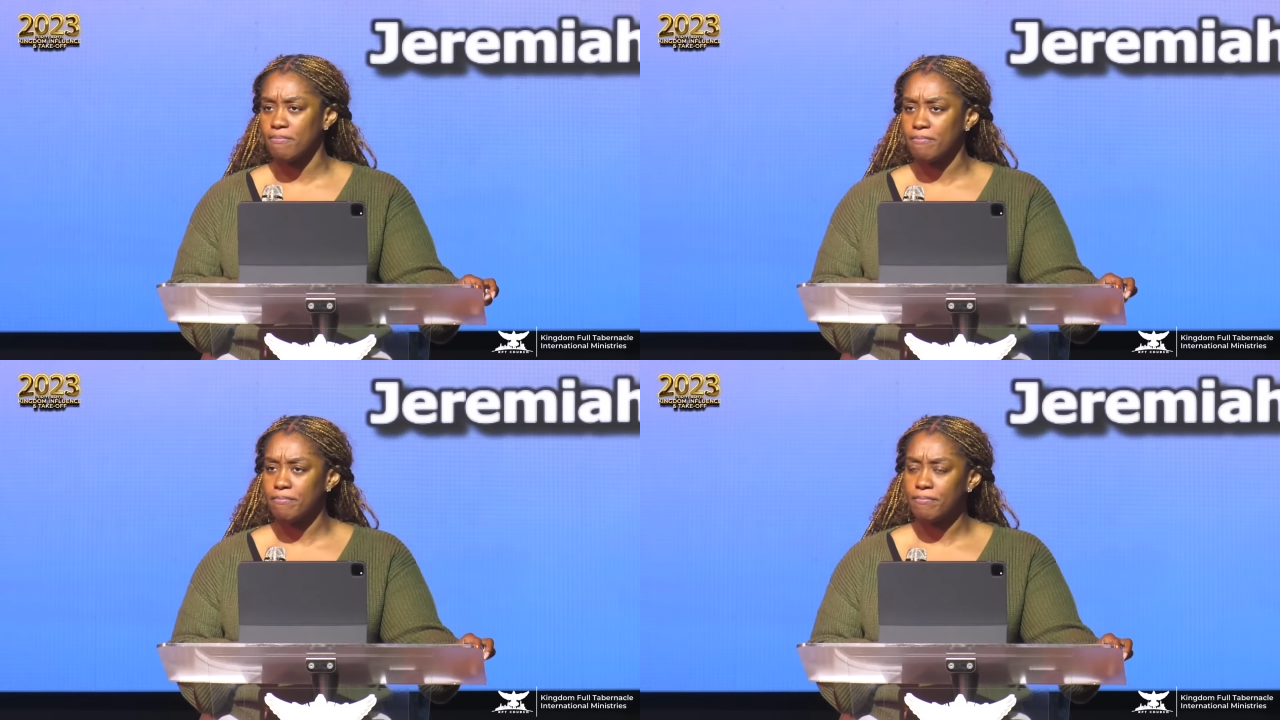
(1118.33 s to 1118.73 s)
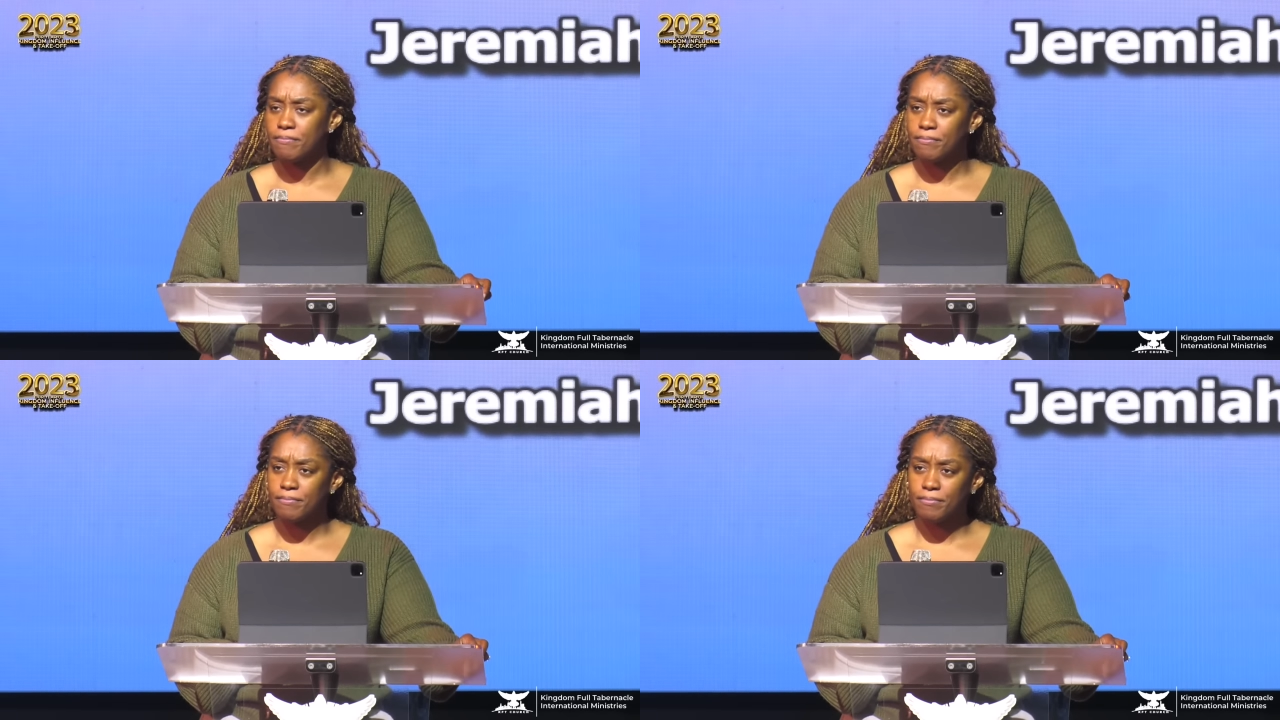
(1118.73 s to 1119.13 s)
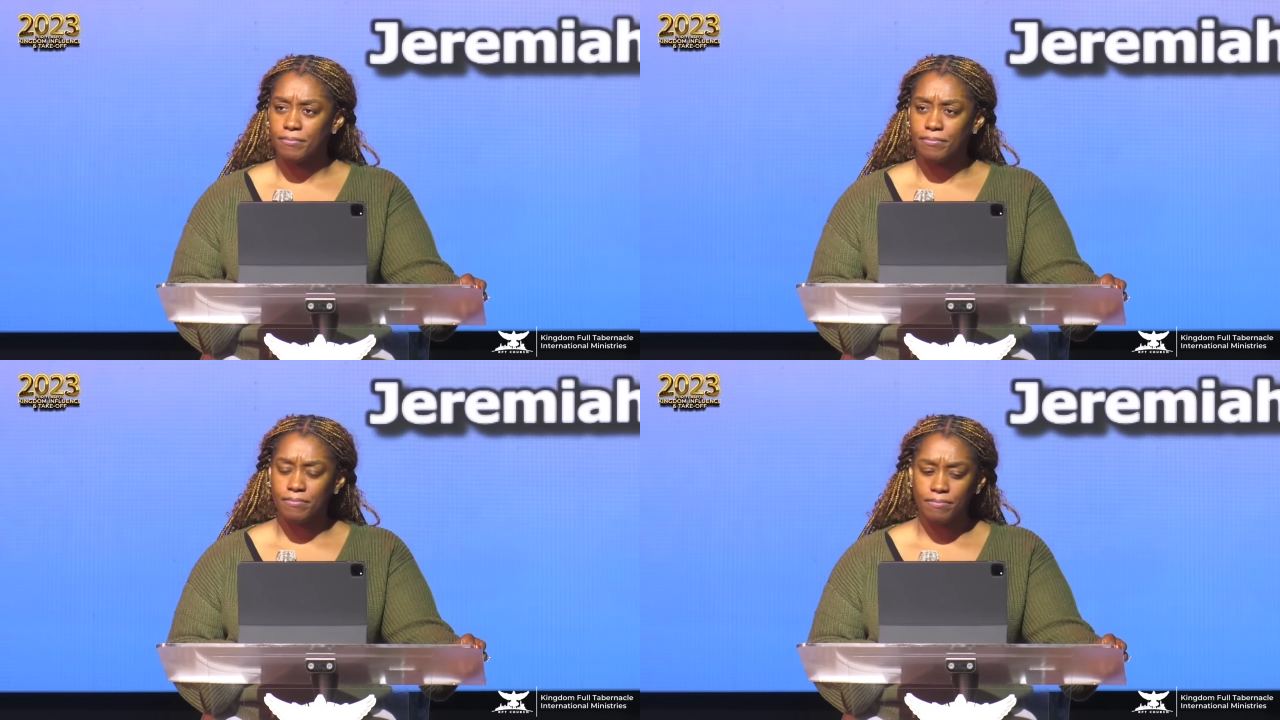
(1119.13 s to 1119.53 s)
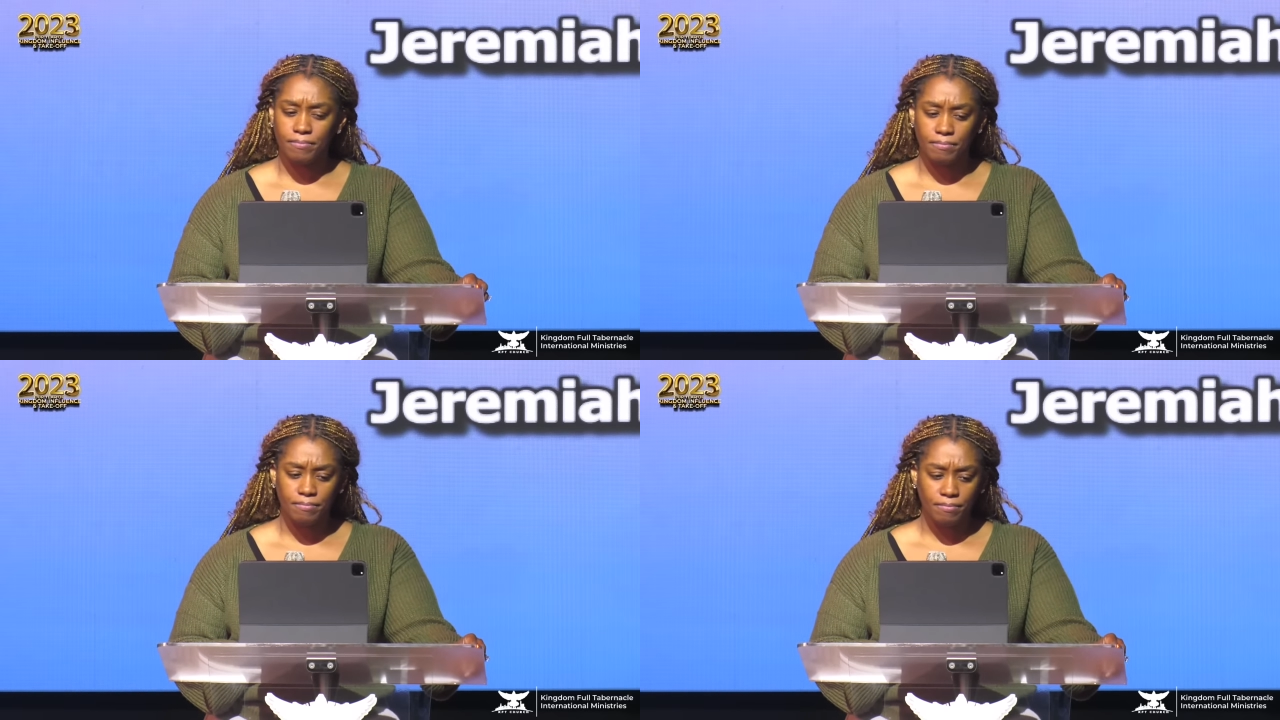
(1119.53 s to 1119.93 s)

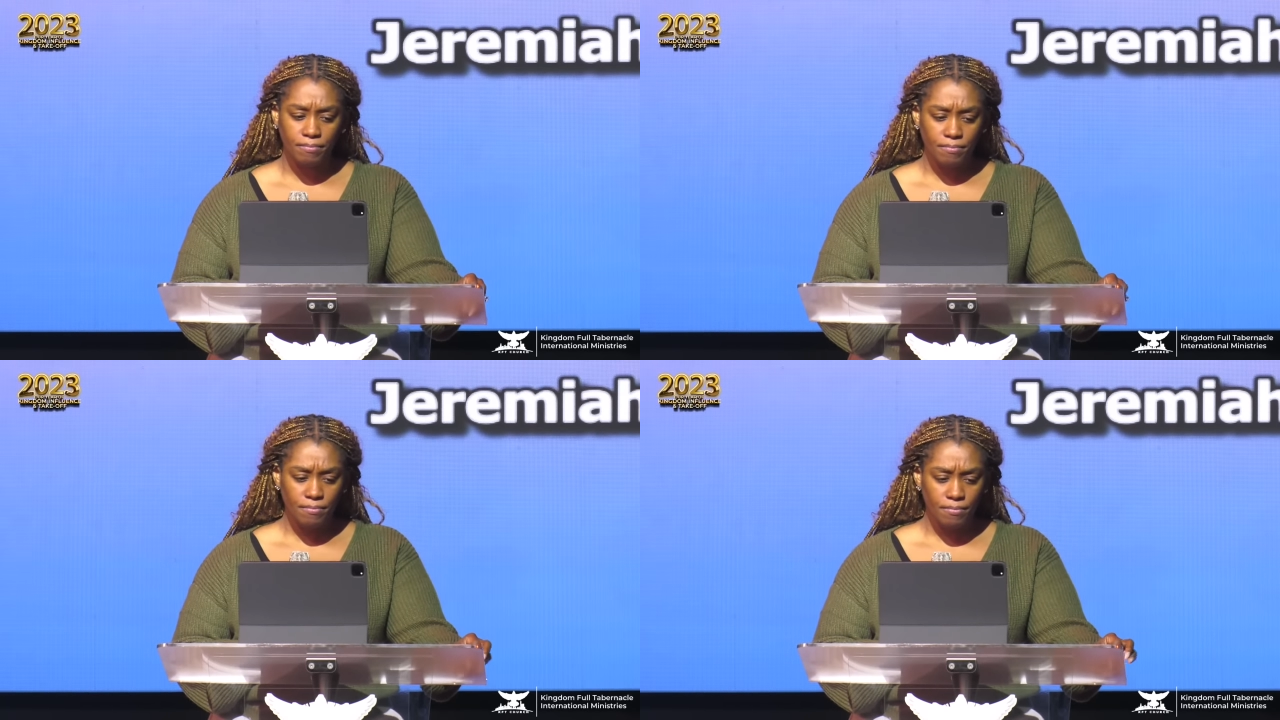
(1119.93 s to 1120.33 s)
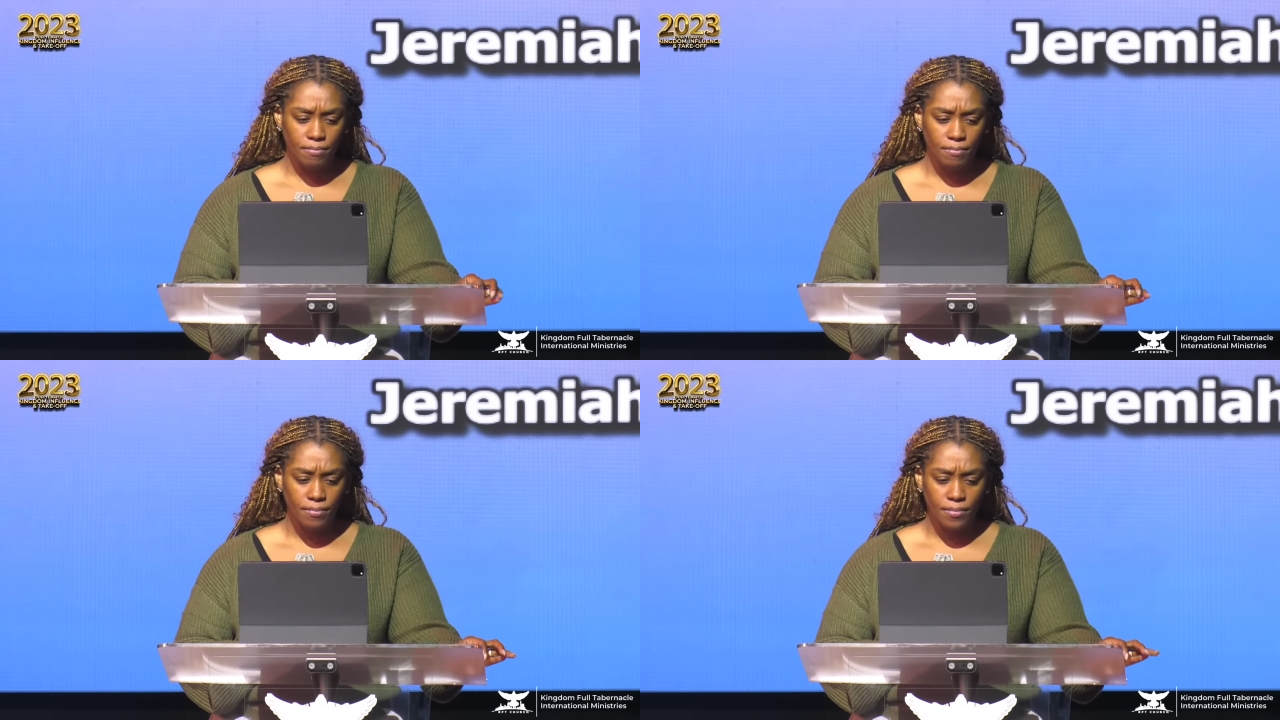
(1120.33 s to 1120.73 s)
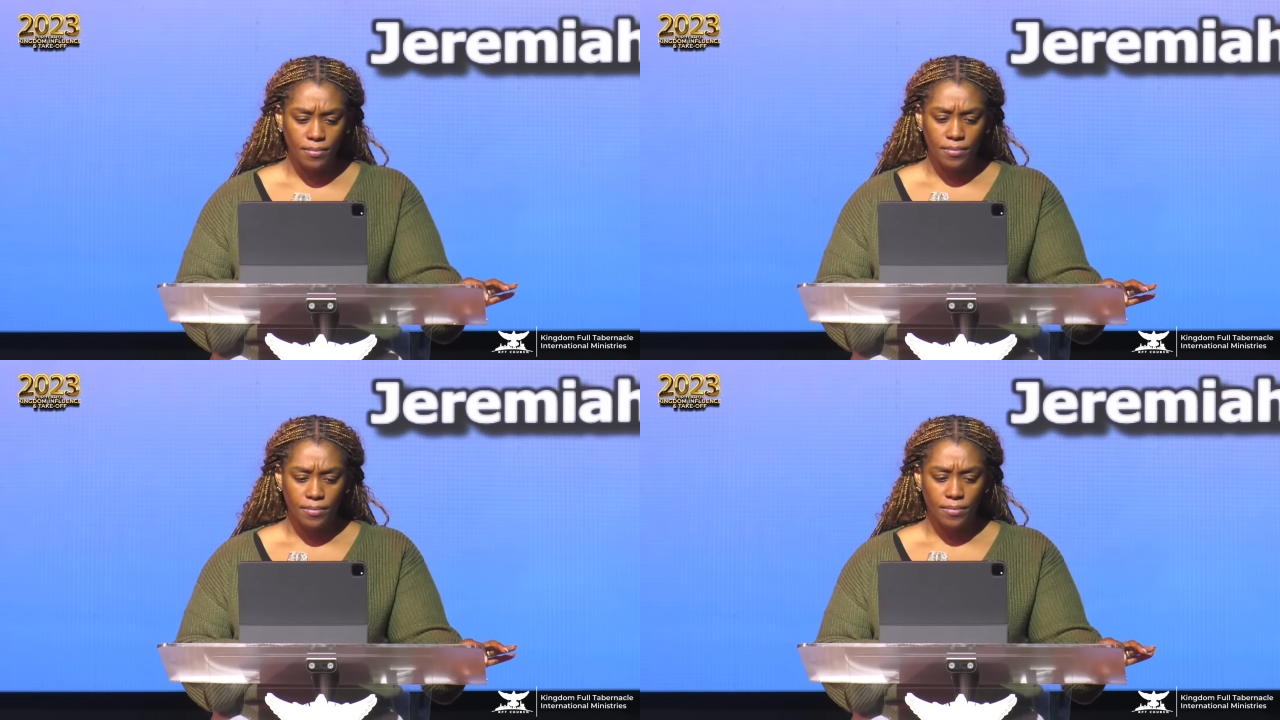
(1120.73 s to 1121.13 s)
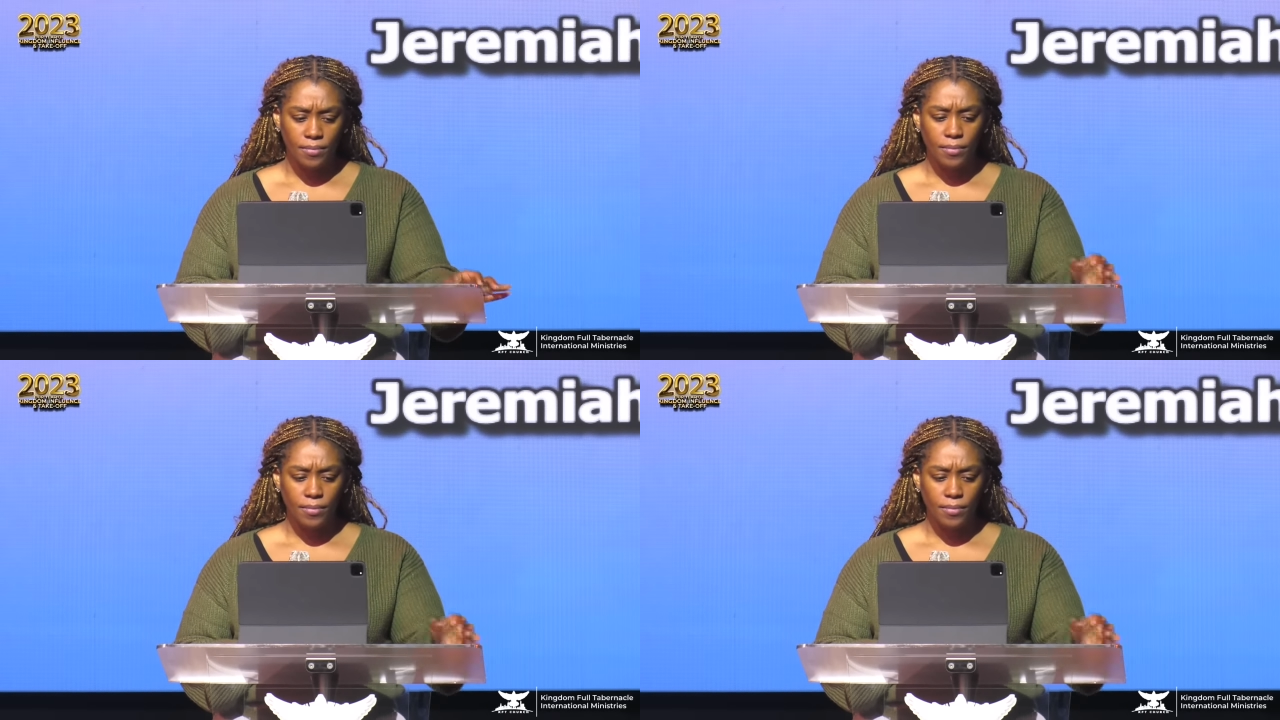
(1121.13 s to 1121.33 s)
Nothing is said.